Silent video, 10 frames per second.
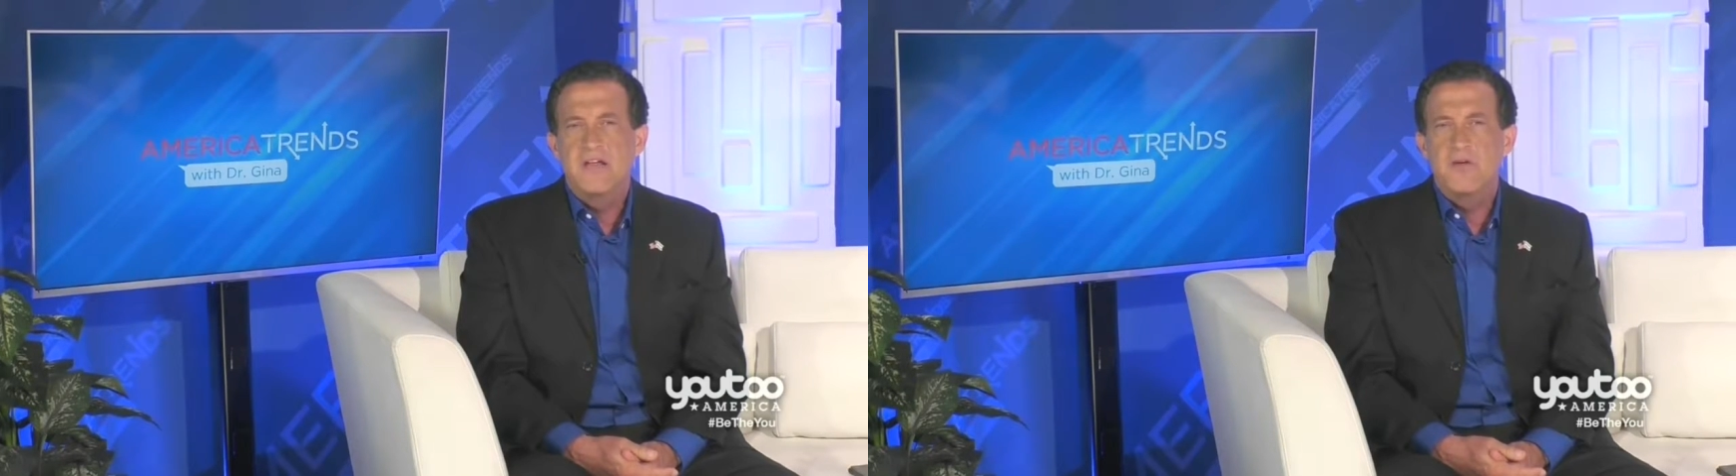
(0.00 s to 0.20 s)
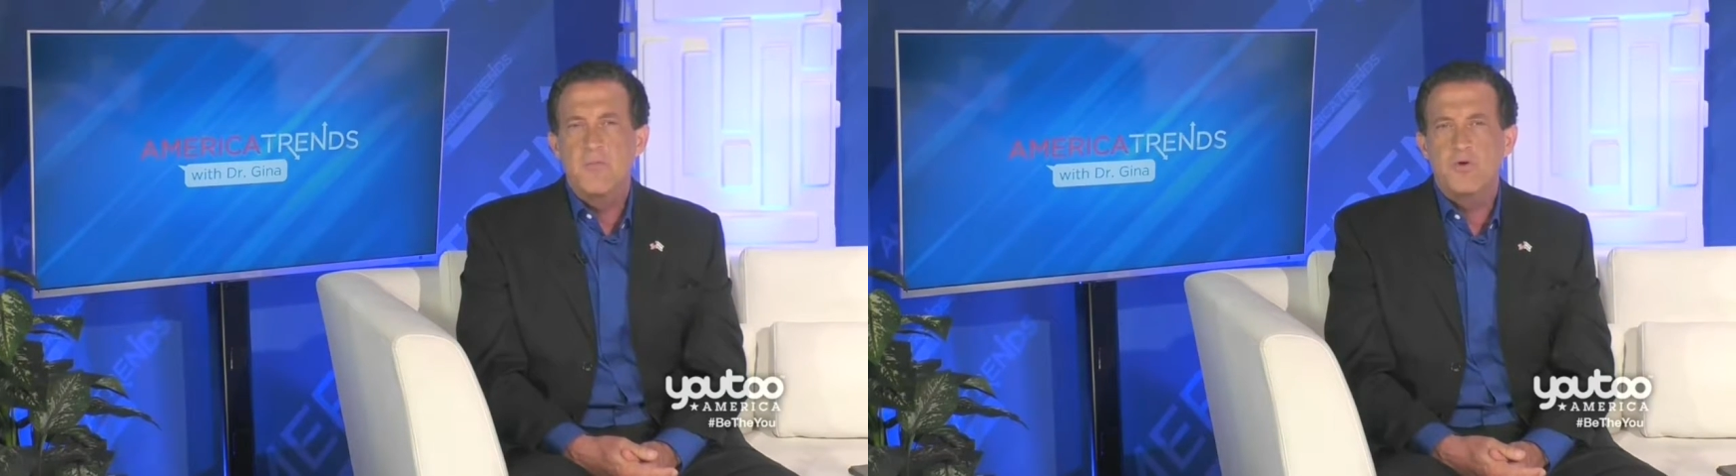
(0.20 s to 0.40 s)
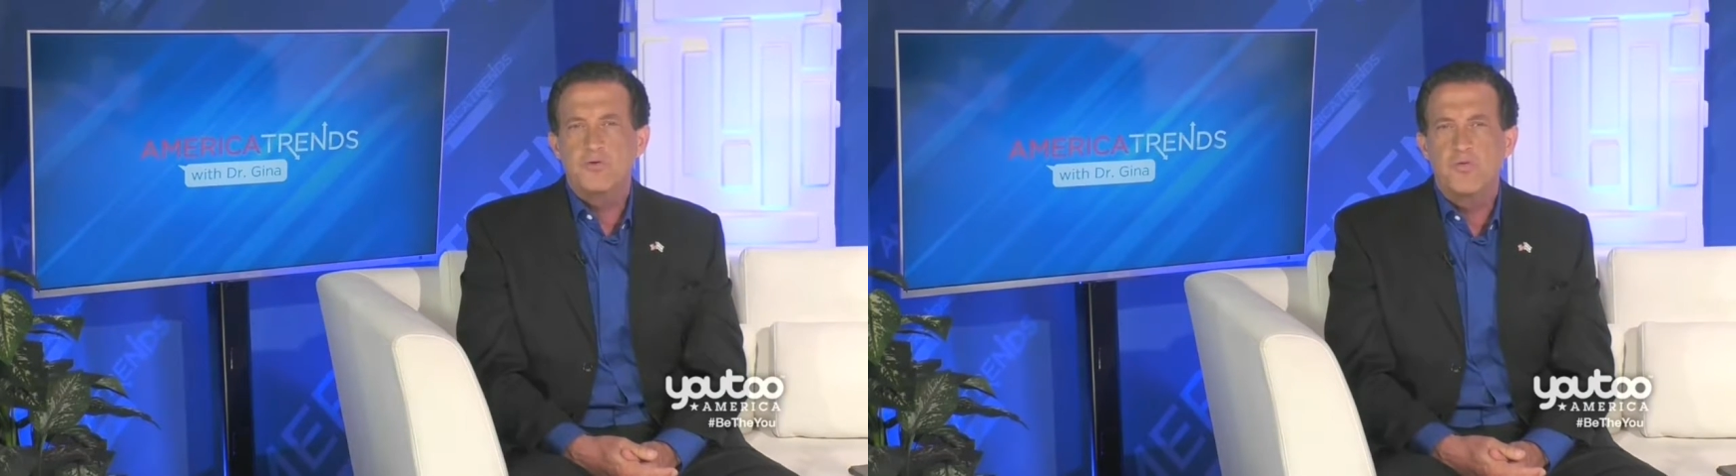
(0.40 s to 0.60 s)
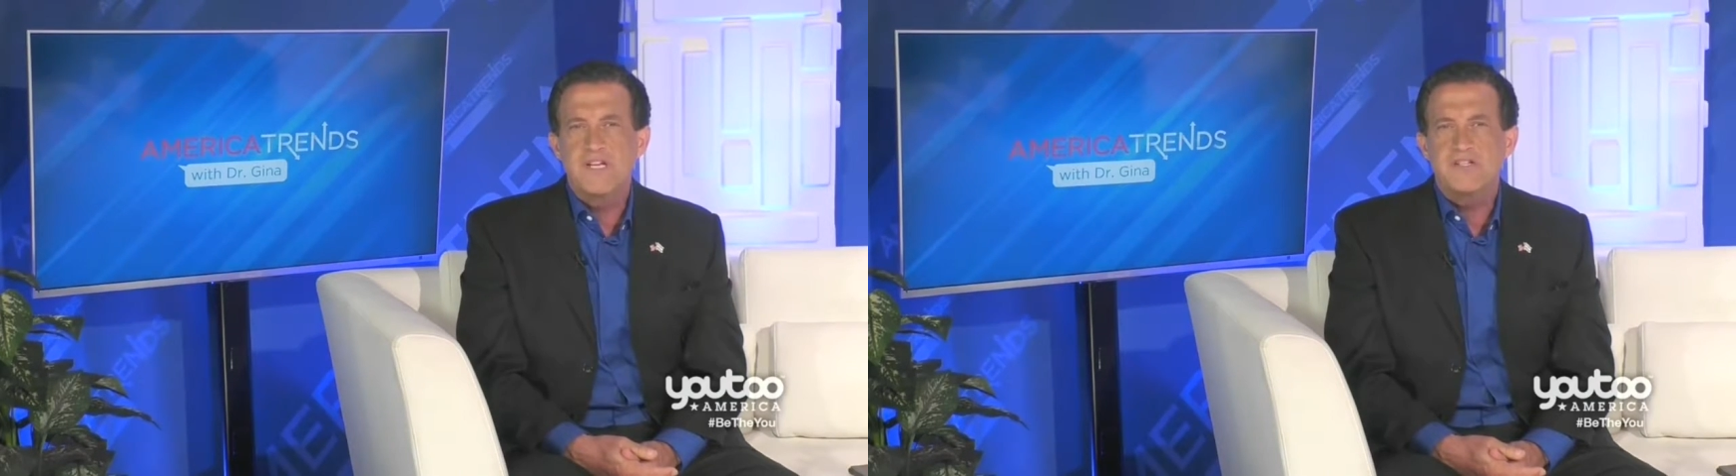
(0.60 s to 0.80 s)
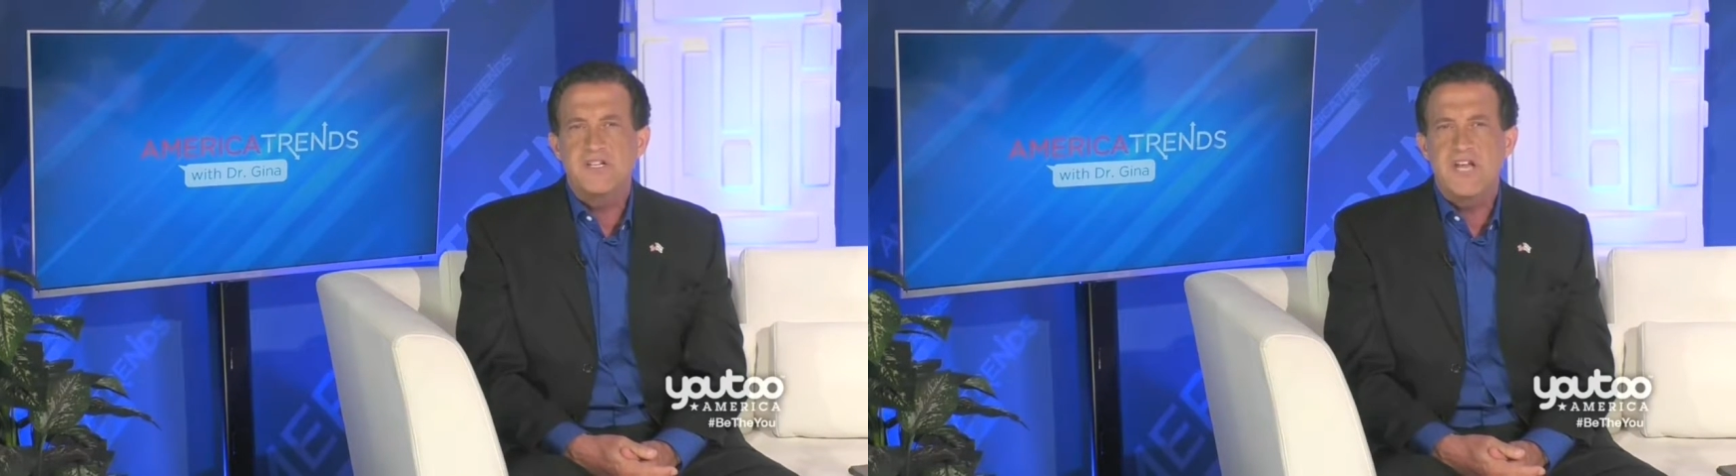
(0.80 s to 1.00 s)
the most
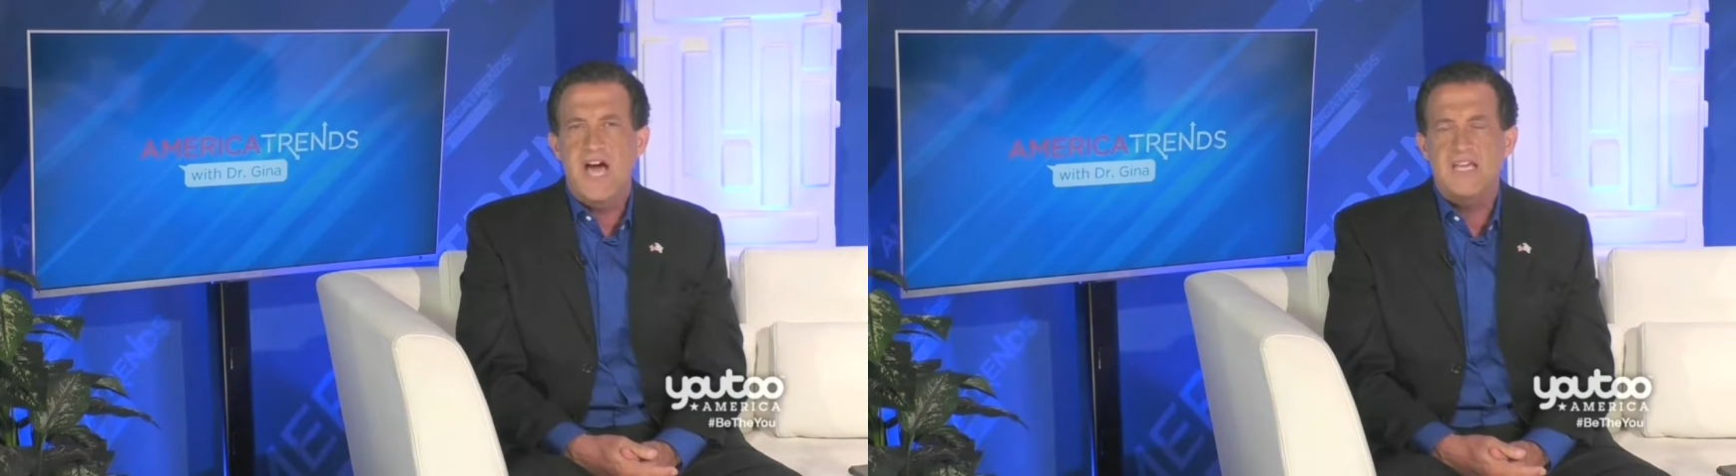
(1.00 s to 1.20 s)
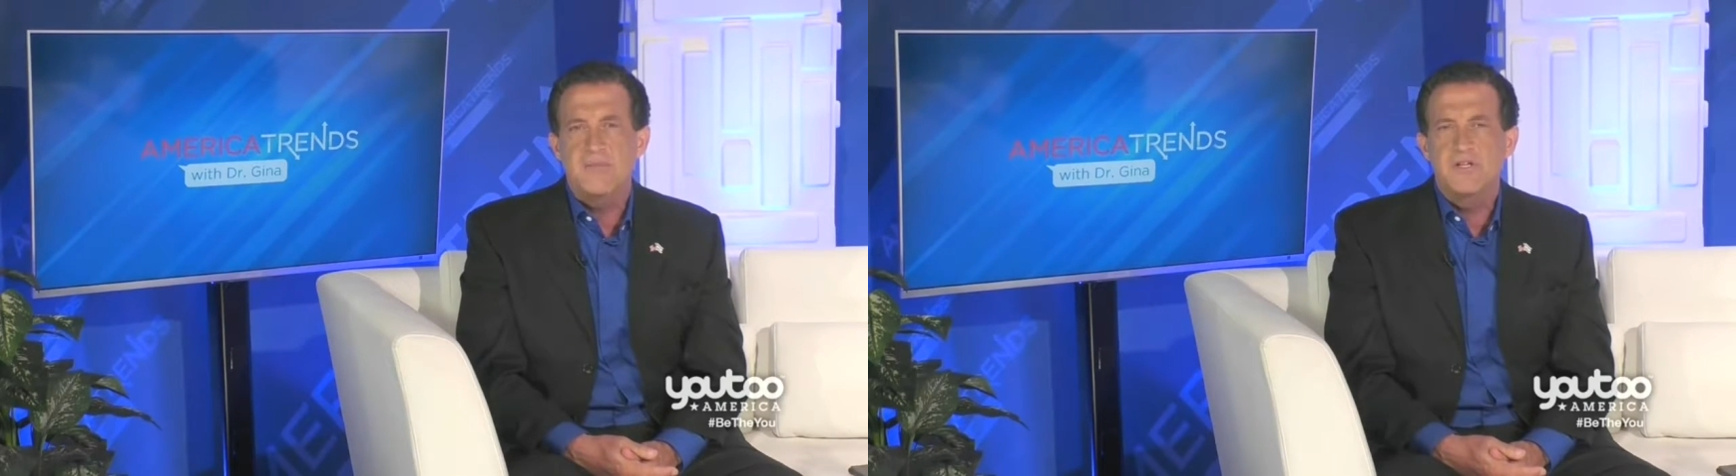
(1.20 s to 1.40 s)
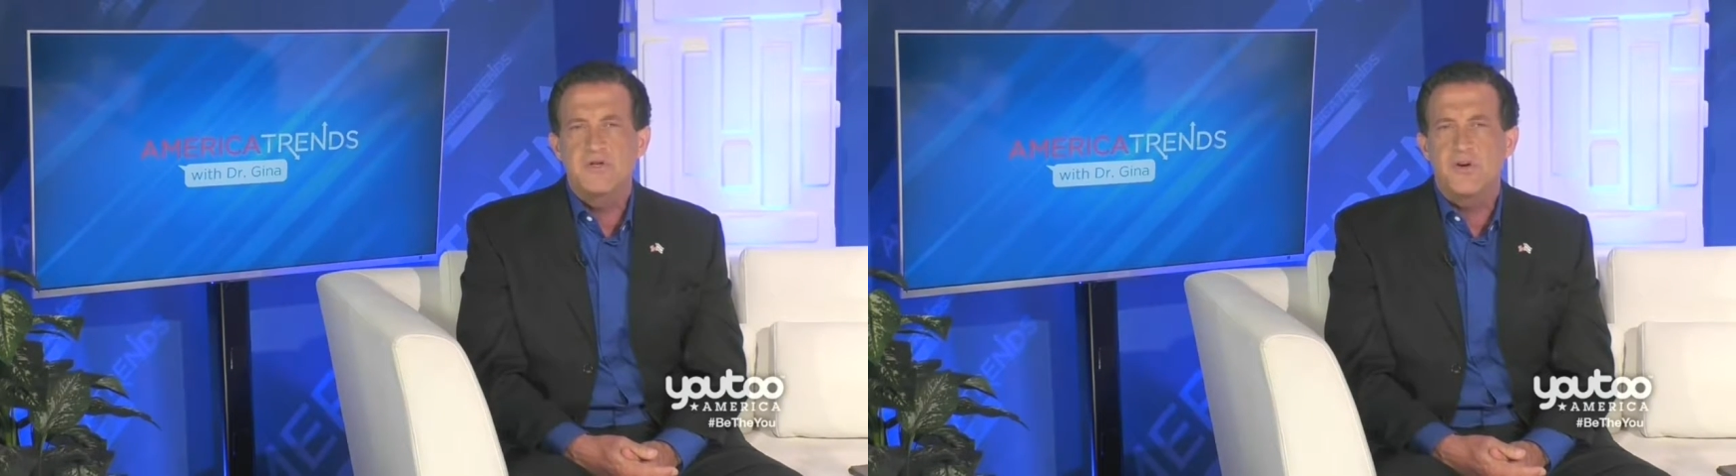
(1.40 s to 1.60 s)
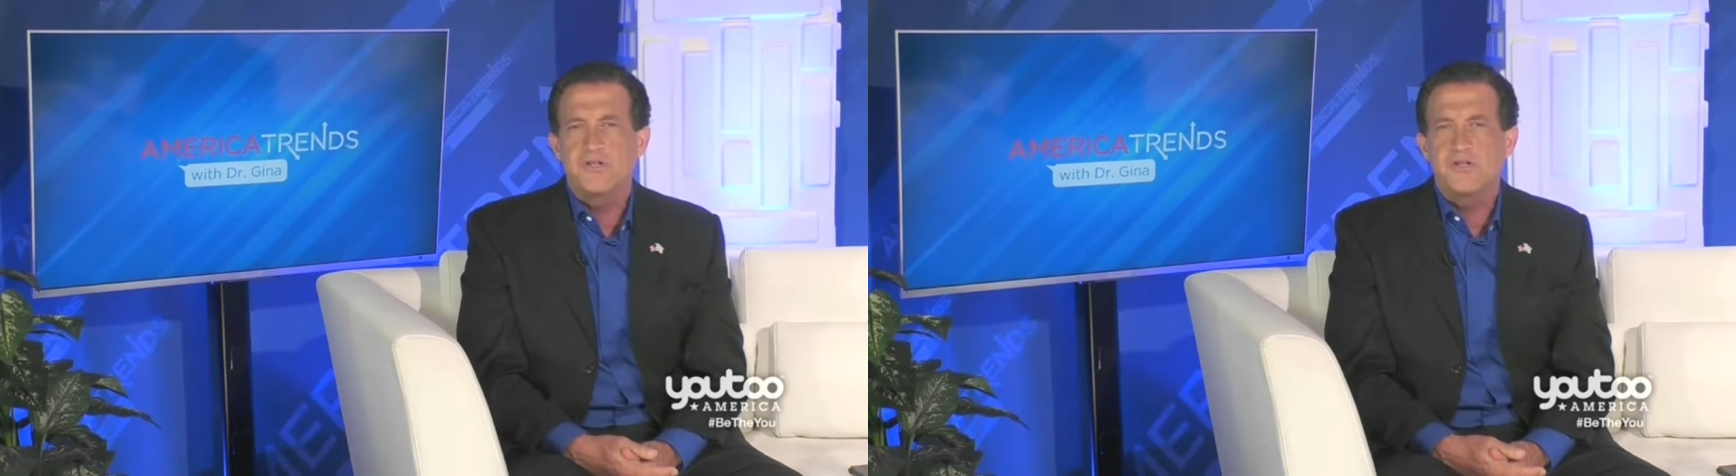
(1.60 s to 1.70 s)
recent documents are a